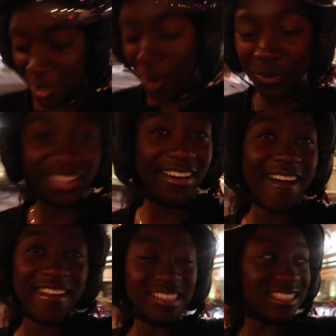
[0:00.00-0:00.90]
a commoner.
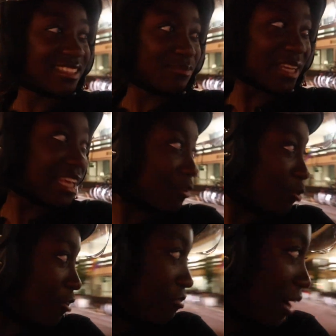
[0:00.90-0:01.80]
Been here,
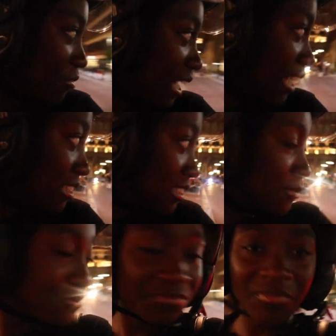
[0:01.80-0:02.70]
what, 5 days?
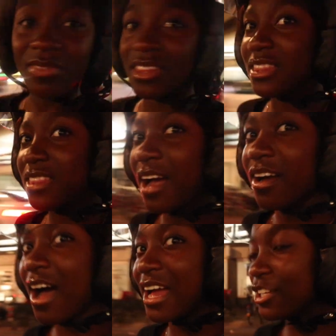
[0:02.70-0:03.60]
That
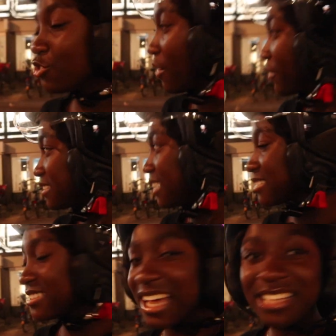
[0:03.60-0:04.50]
guy is driving a
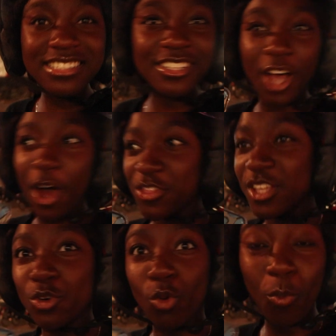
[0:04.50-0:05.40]
Tesla. Teslas are
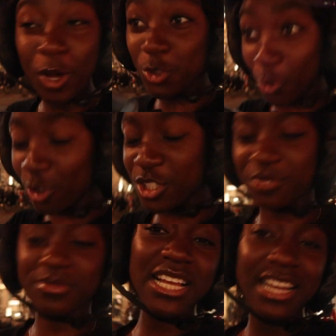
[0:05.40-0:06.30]
the most gorgeous.
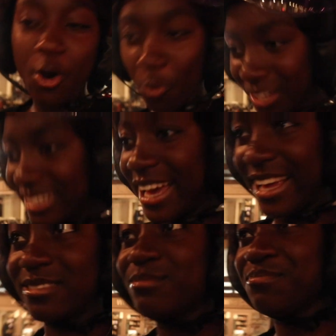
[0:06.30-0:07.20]
One day.